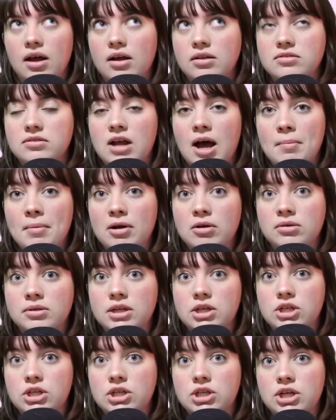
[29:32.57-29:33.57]
it's not my
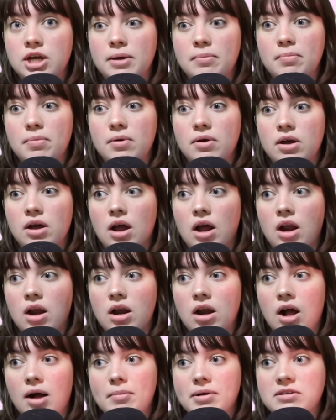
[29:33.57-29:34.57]
relationship.
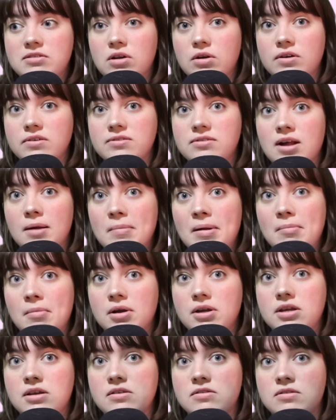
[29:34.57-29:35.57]
not my circus, not my
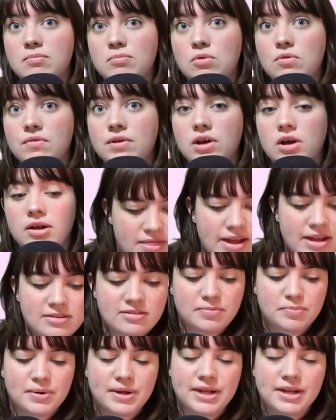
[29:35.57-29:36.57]
monkeys, moving on. That
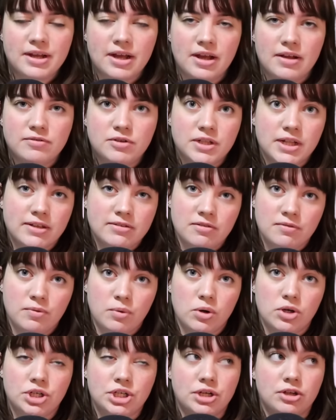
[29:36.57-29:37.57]
spring of
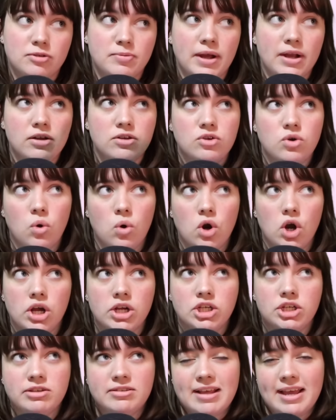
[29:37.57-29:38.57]
2004, she goes back on tour
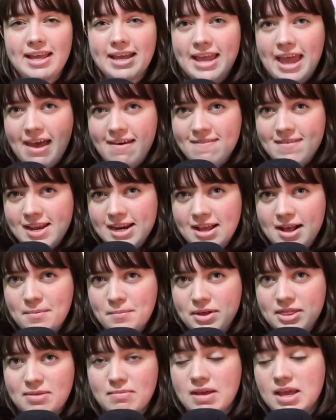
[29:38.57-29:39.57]
and she's like, Kevin, come
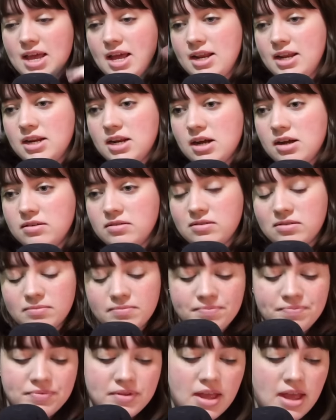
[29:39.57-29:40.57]
with me. And he does.
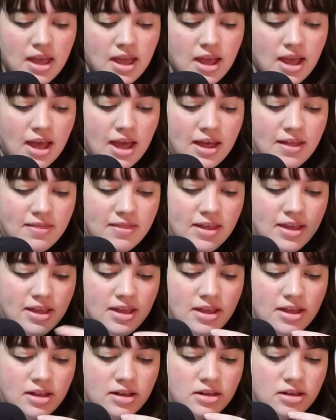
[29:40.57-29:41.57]
And
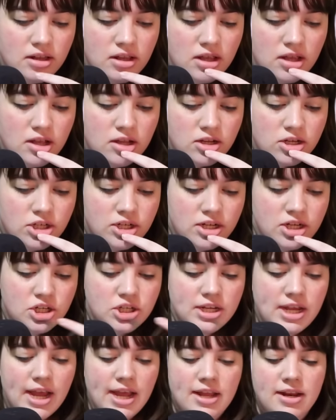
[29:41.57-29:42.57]
then she
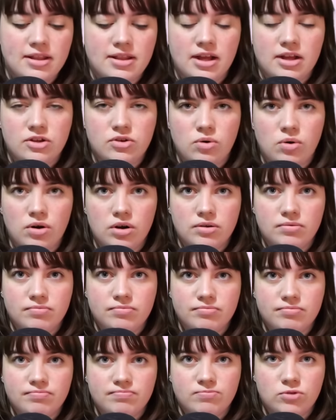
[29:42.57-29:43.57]
actually hated that tour.
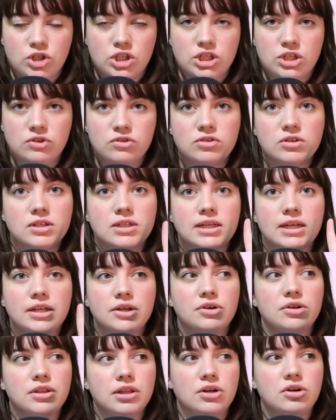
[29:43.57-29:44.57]
She used to
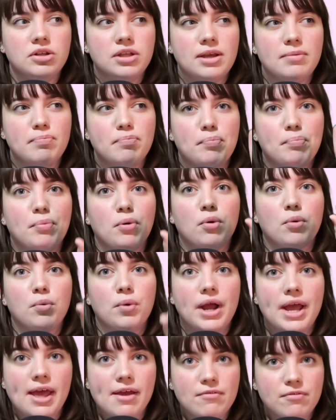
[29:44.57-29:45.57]
literally
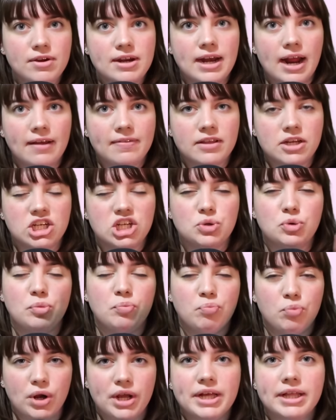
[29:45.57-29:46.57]
pray every night that she
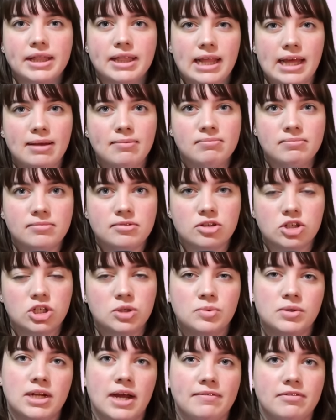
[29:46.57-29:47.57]
would break a limb so she
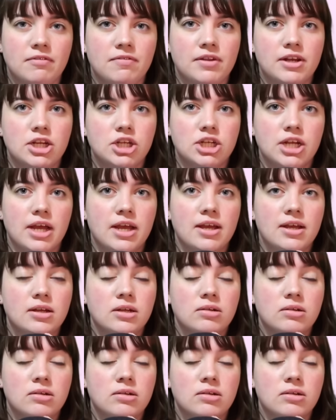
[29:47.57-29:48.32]
wouldn't have to finish it.